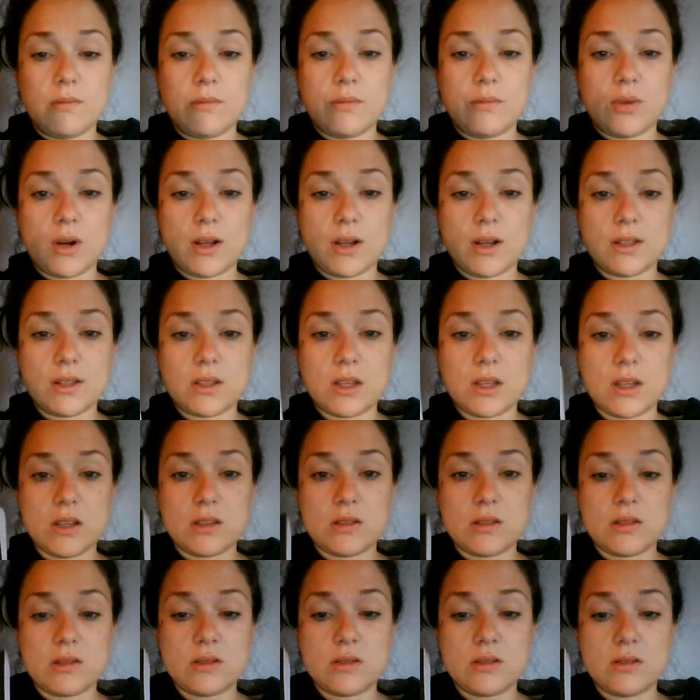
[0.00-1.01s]

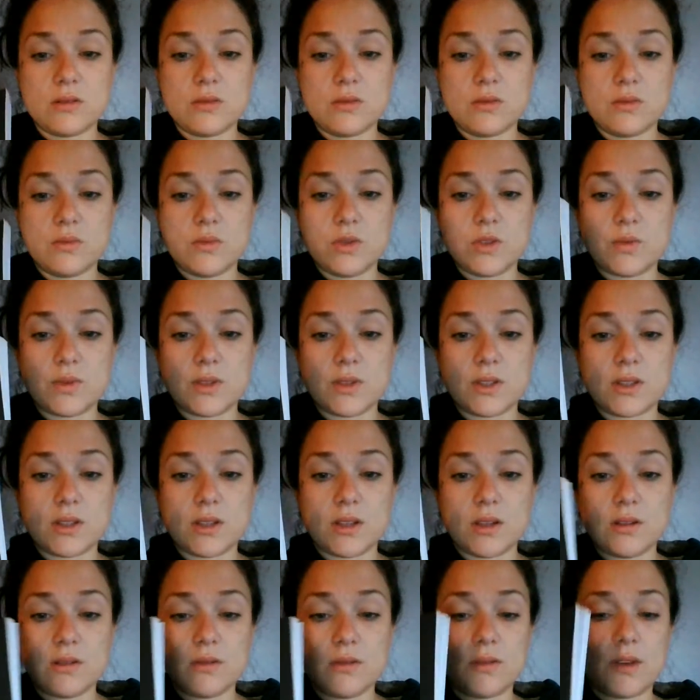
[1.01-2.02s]
process, which was
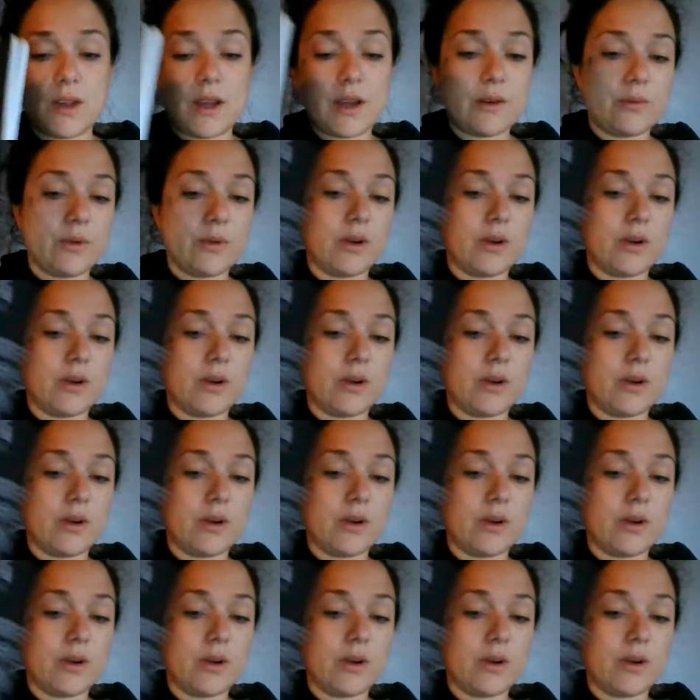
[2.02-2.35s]
the How to